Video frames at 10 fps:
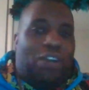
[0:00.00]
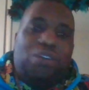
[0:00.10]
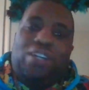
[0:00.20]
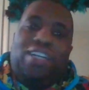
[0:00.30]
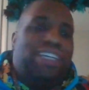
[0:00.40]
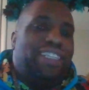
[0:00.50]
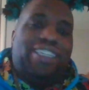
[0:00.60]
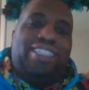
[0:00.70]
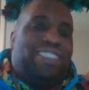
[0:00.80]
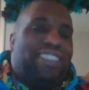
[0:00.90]
So
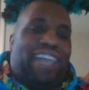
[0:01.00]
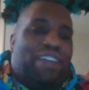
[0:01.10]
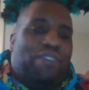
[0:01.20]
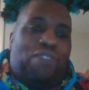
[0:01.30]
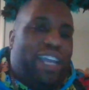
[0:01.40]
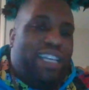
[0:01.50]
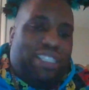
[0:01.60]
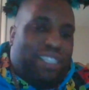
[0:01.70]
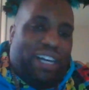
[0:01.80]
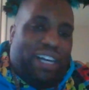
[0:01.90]
they didn't
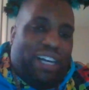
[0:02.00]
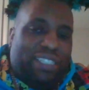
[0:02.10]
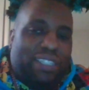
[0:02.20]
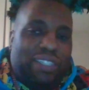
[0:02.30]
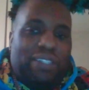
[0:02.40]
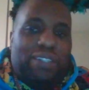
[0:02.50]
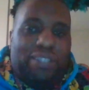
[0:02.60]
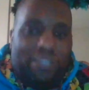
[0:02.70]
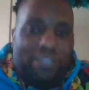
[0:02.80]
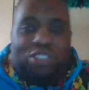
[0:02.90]
raise us.
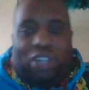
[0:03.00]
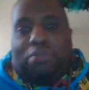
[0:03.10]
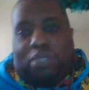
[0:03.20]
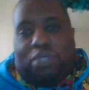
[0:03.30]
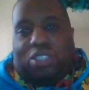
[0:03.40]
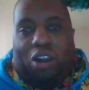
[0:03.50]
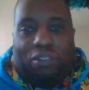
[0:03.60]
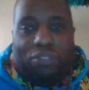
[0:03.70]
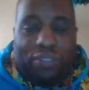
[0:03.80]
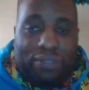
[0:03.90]
They dropped us
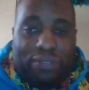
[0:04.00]
off.